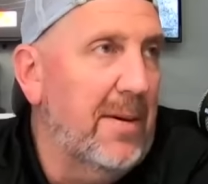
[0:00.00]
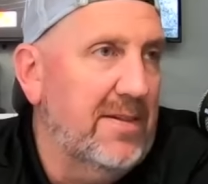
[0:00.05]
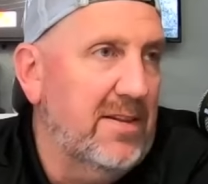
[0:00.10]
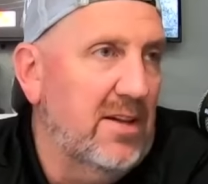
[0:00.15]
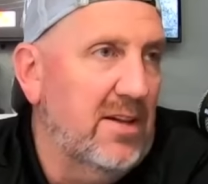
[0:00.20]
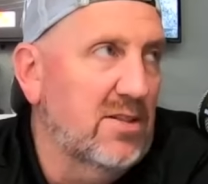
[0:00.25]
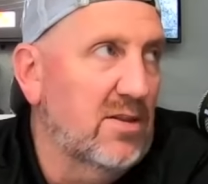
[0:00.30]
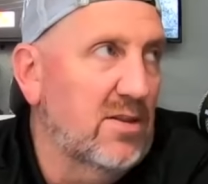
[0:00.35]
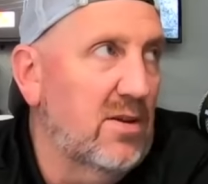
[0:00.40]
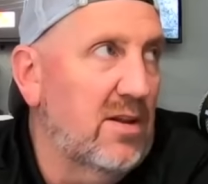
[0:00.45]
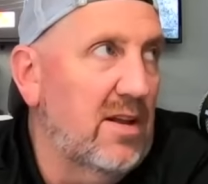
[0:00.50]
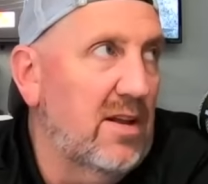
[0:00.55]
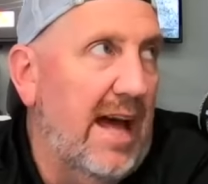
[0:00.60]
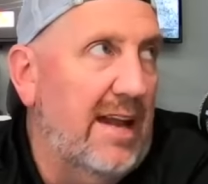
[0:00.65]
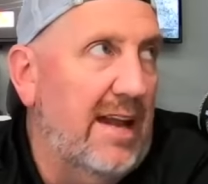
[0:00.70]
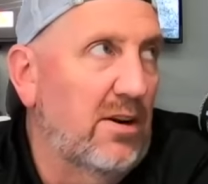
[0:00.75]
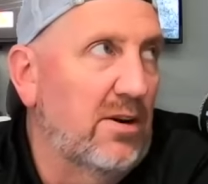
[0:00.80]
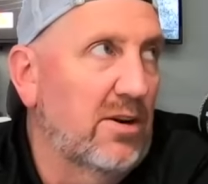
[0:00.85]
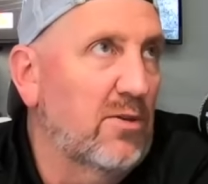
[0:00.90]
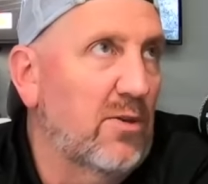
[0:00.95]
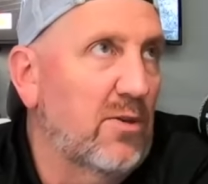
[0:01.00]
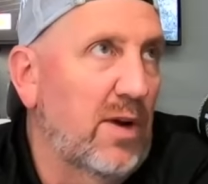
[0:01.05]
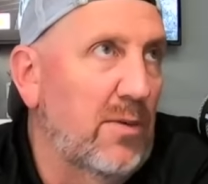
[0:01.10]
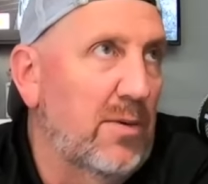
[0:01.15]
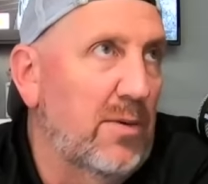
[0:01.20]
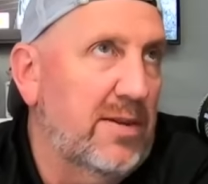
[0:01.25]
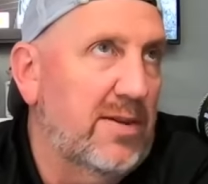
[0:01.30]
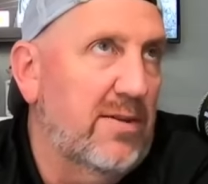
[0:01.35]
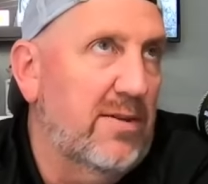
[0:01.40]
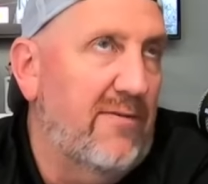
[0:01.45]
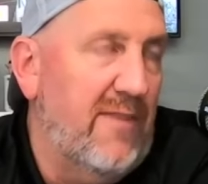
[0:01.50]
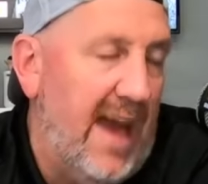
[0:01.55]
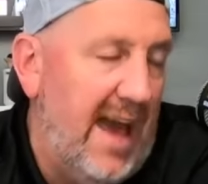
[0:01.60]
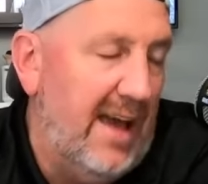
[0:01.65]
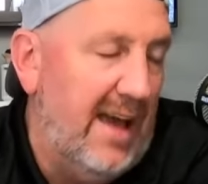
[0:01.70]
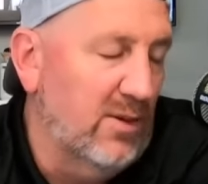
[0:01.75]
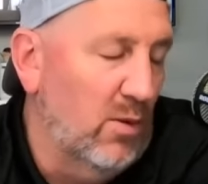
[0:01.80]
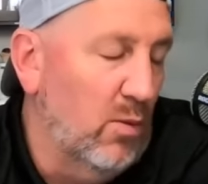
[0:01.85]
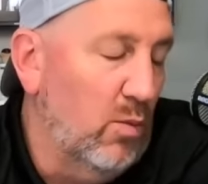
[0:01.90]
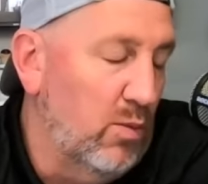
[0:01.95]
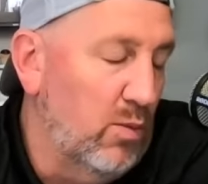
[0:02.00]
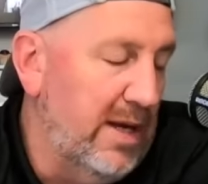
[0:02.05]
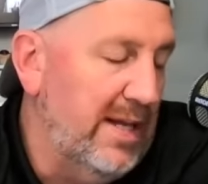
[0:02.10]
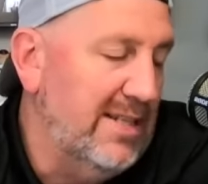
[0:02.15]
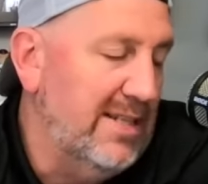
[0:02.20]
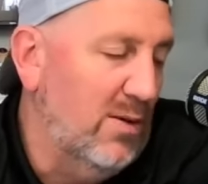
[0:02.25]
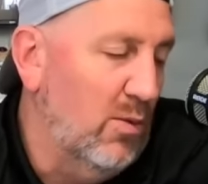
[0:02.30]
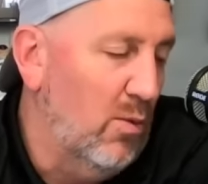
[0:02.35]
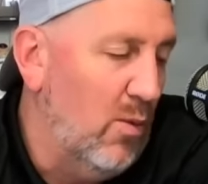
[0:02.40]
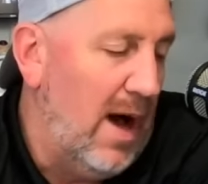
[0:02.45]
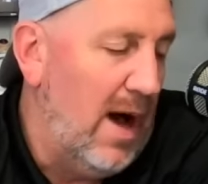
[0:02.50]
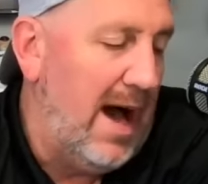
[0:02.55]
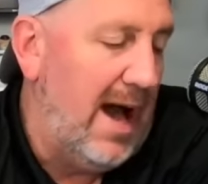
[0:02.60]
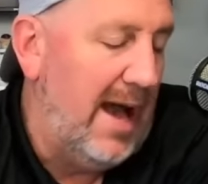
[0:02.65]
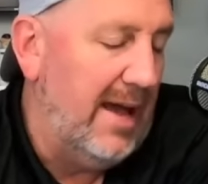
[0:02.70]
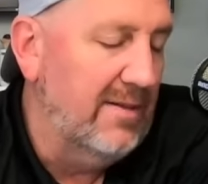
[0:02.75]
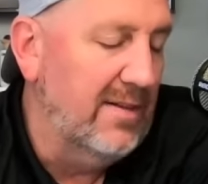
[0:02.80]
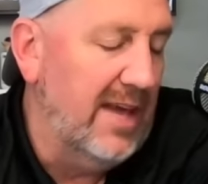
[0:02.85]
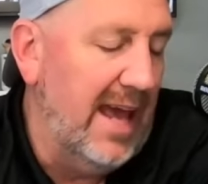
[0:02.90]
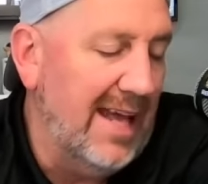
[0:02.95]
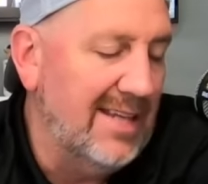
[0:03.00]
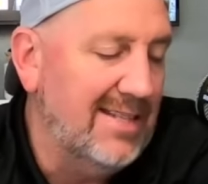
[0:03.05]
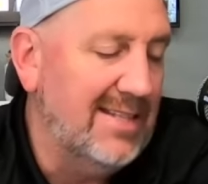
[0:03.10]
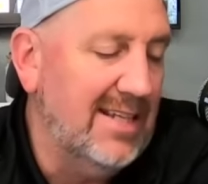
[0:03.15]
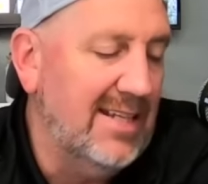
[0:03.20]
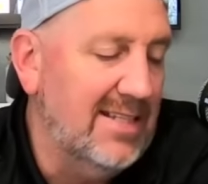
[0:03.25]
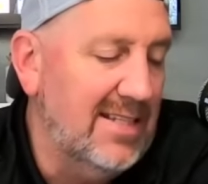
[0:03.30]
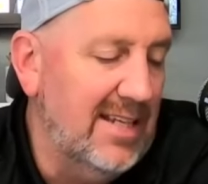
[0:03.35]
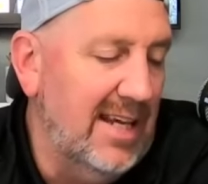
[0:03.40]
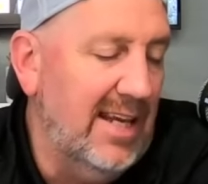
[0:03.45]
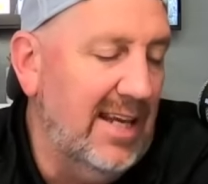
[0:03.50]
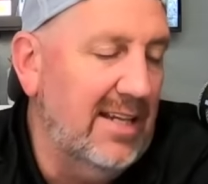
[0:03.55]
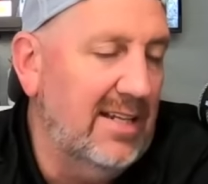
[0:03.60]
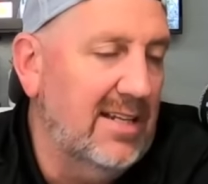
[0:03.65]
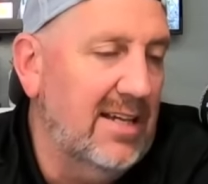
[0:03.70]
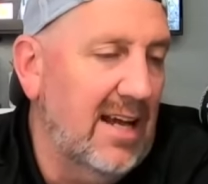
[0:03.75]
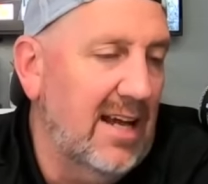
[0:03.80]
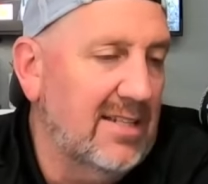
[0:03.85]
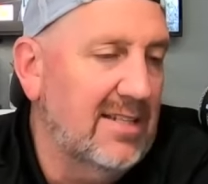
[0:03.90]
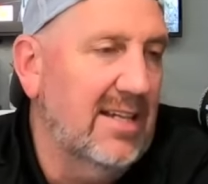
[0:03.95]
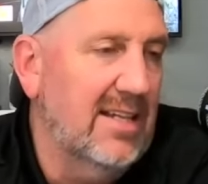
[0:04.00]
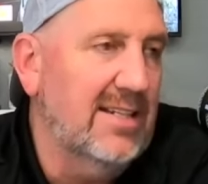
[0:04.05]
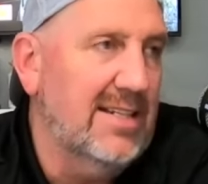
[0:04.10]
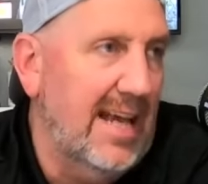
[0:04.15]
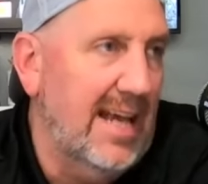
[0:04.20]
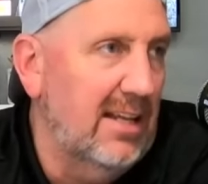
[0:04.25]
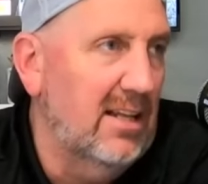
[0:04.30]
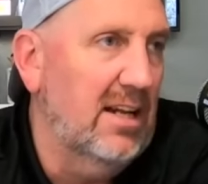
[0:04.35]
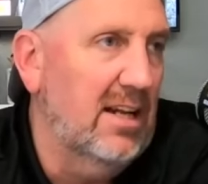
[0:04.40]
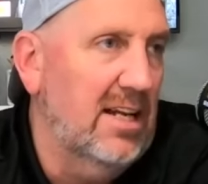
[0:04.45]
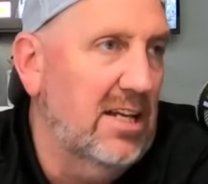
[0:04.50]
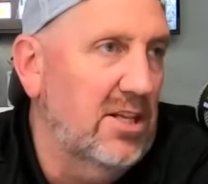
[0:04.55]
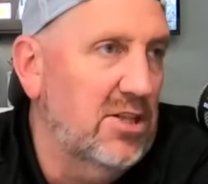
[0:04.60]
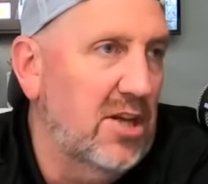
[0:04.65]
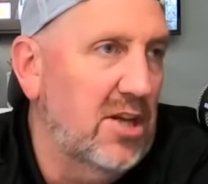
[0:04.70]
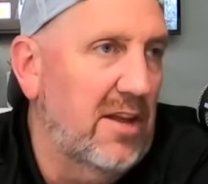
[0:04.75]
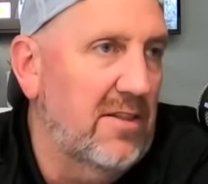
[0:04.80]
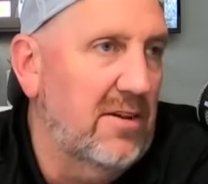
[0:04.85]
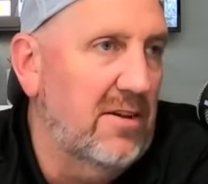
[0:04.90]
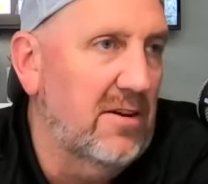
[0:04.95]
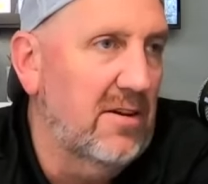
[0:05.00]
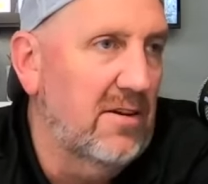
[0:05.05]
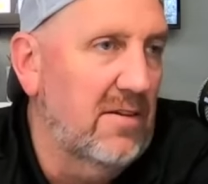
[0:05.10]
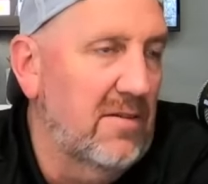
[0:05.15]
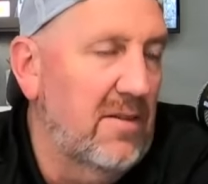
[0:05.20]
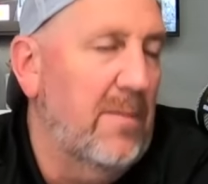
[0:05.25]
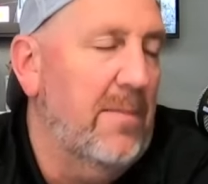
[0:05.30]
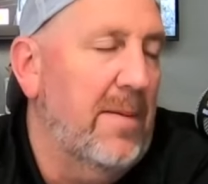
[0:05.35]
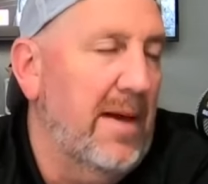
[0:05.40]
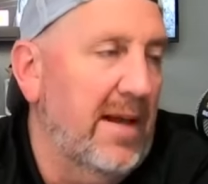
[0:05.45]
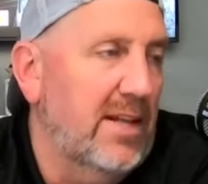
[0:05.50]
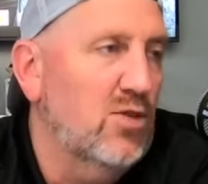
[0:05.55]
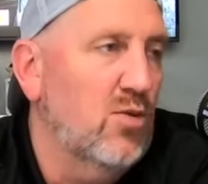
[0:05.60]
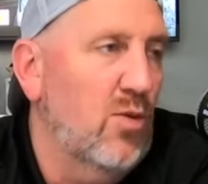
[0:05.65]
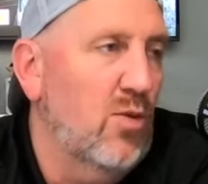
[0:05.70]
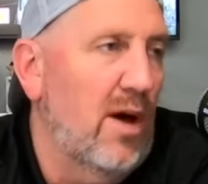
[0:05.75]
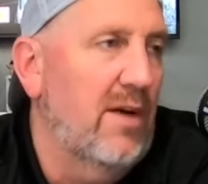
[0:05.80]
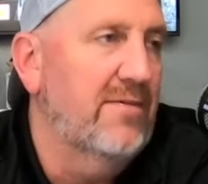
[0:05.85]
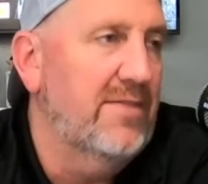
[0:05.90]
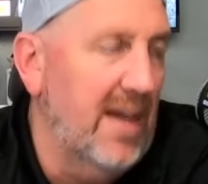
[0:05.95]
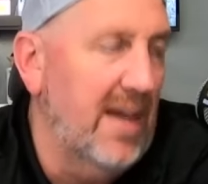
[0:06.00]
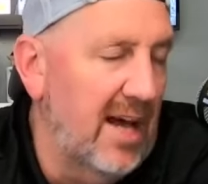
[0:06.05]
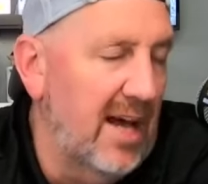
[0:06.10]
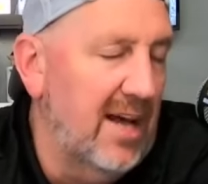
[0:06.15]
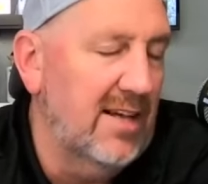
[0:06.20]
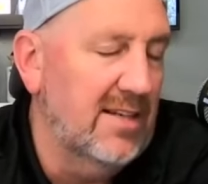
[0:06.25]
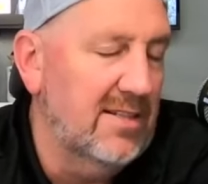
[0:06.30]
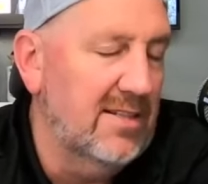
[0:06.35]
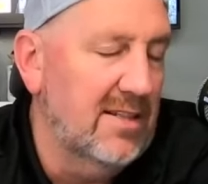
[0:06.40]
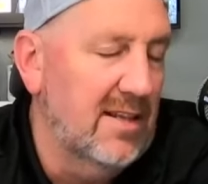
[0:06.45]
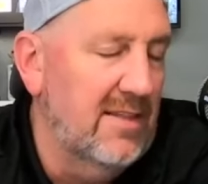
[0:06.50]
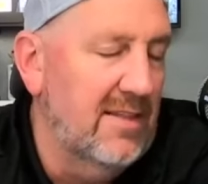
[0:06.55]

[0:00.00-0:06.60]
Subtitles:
but I don't agree with the reason why. The SEC doesn't tell on each other. The Big 12 does.